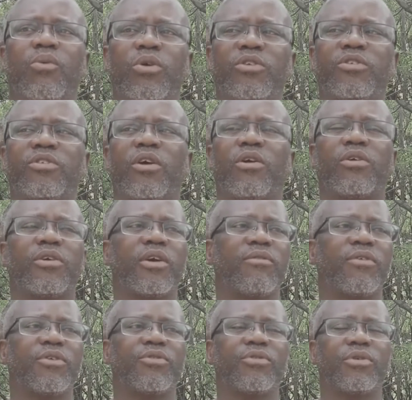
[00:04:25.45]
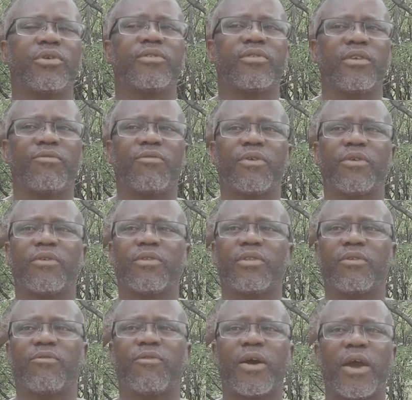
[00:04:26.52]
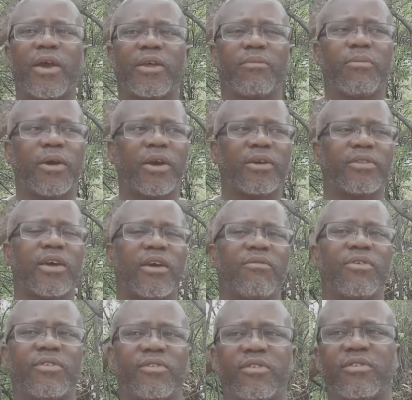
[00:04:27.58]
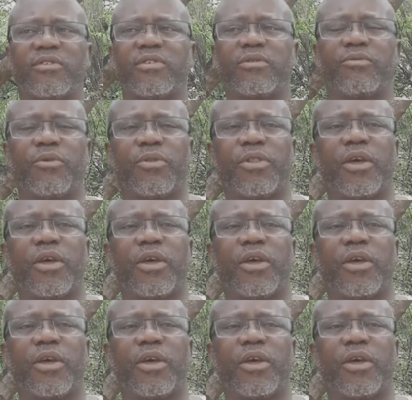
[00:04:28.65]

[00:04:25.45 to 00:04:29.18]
which, however, is defined by diversity. For